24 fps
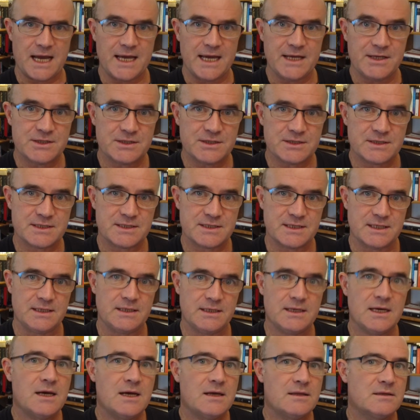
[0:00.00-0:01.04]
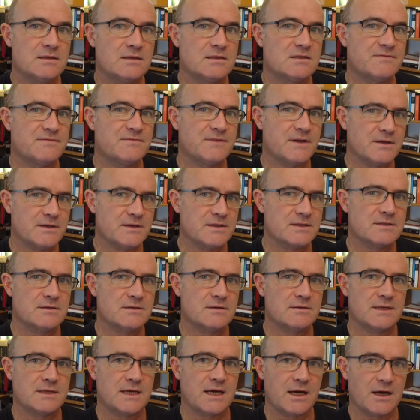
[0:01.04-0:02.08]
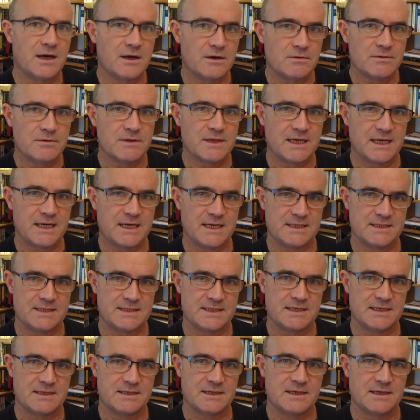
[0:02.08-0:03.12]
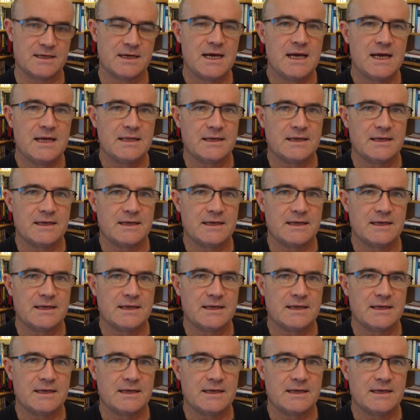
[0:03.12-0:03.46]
agency that's focused on the healthcare sector.